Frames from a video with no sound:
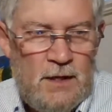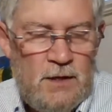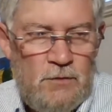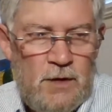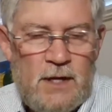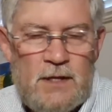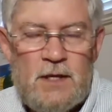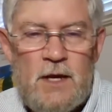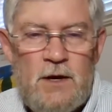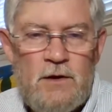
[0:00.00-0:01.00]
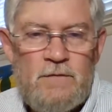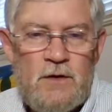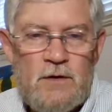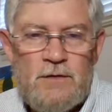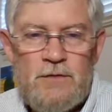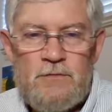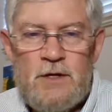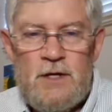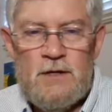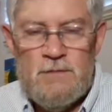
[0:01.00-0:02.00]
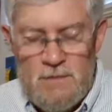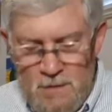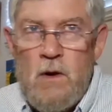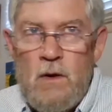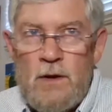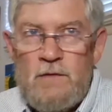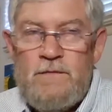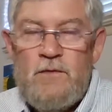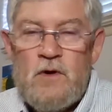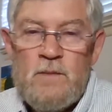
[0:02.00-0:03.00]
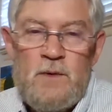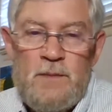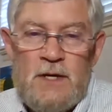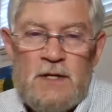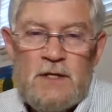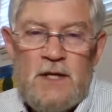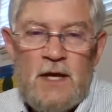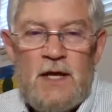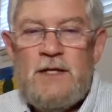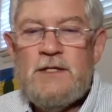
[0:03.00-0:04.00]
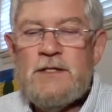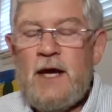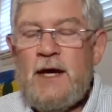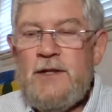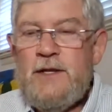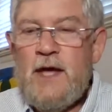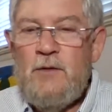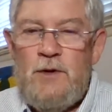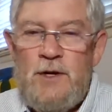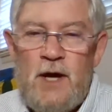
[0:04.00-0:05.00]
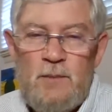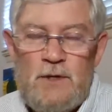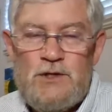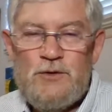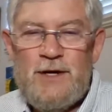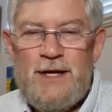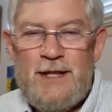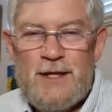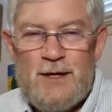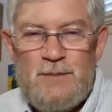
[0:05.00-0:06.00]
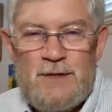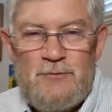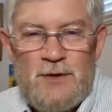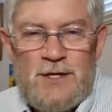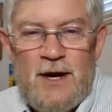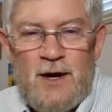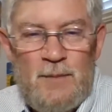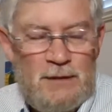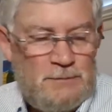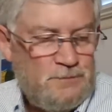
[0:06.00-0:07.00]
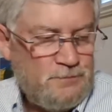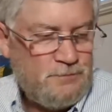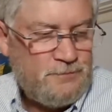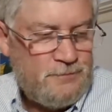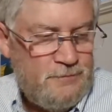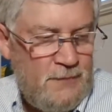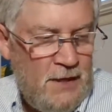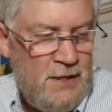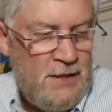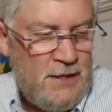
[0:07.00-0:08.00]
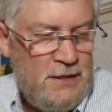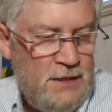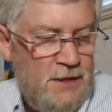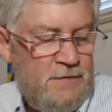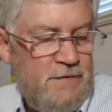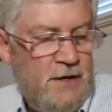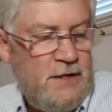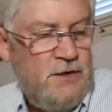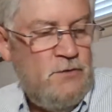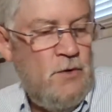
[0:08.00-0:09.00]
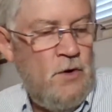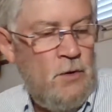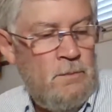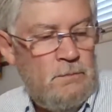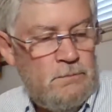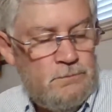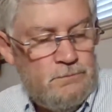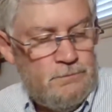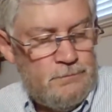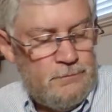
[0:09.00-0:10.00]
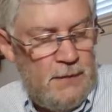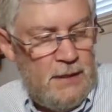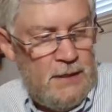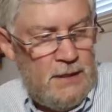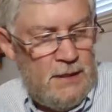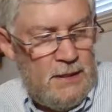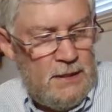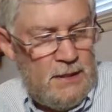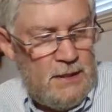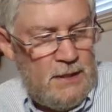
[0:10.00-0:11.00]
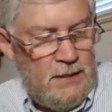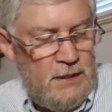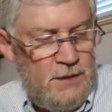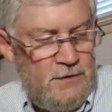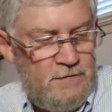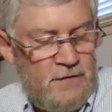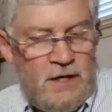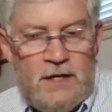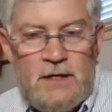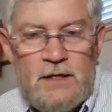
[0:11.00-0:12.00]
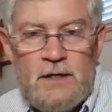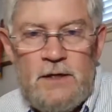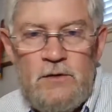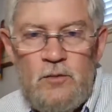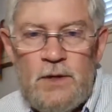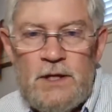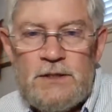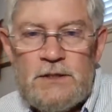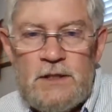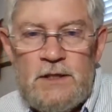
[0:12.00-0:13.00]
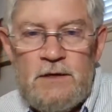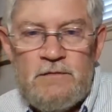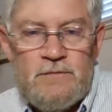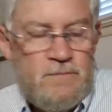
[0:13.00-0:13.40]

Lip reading: who had the care of our informed me that they had decided that I would not be joining them in retirement and that I needed to find a new home and that I needed to find a new place to live.